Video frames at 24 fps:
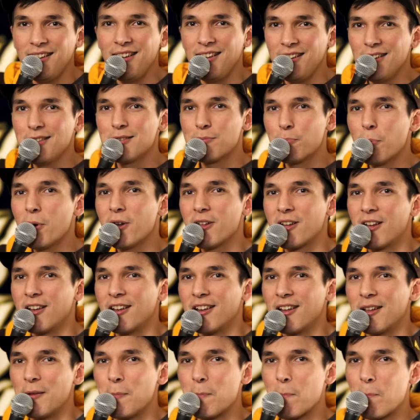It's pretty
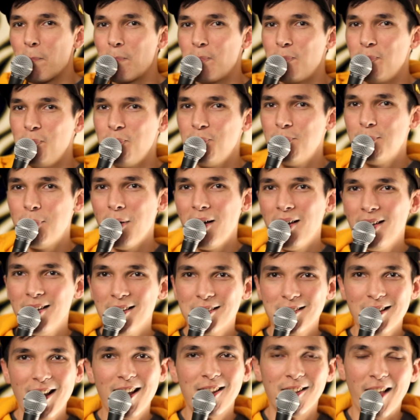good, but
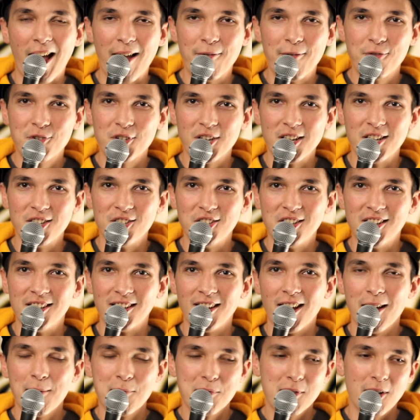it's not
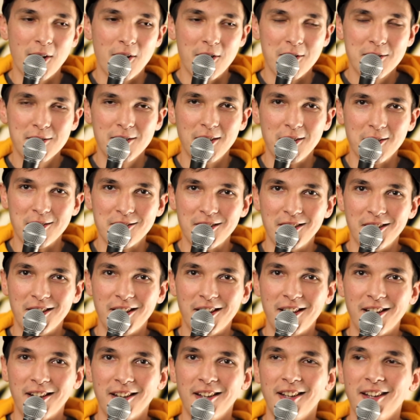life-changing. I'm sorry,
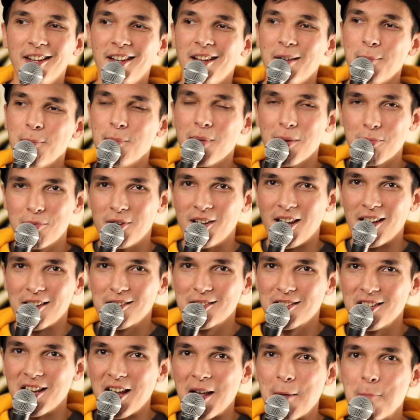Snellzilla. Maybe
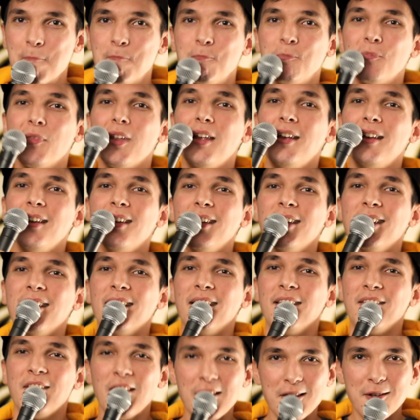next time.
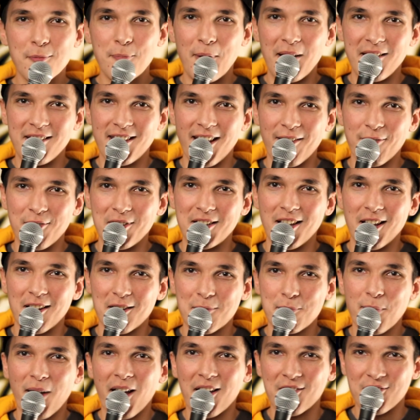This has been Kevin Talks
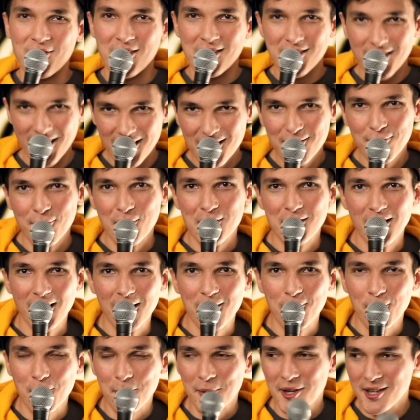Padres. Thanks for
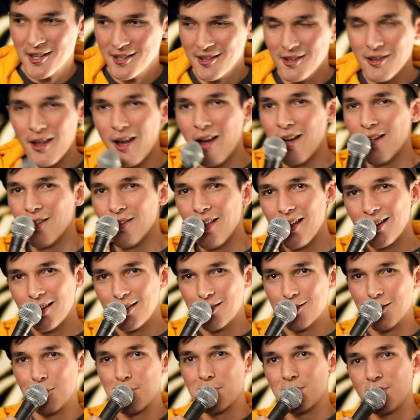staying with me. Like
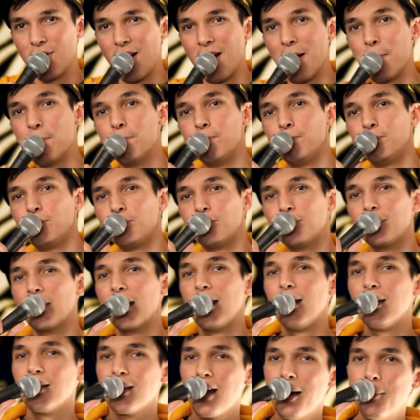and subscribe.
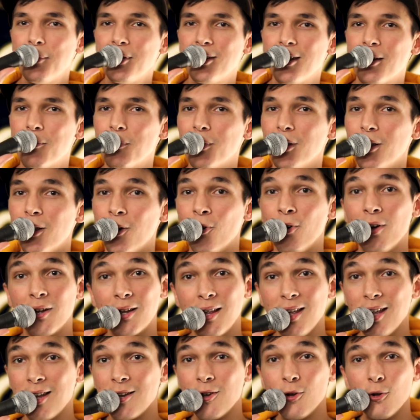Comment down below,
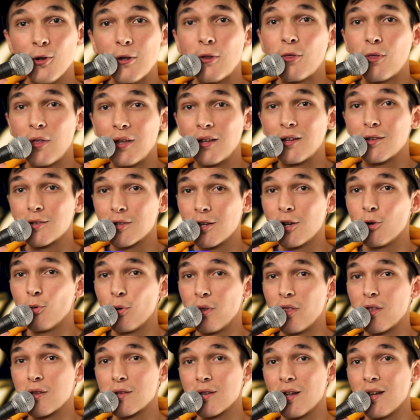again, who you think is going to
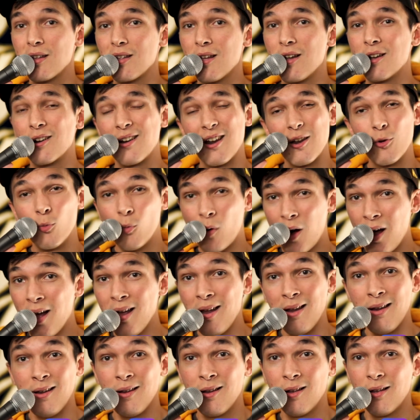win the Cy Young and
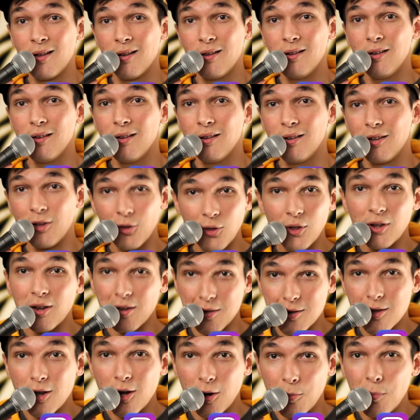why you think
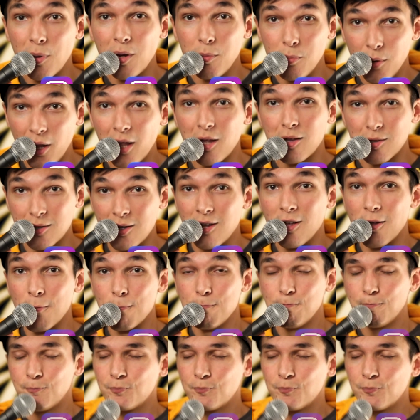it's going to be Blake Snell.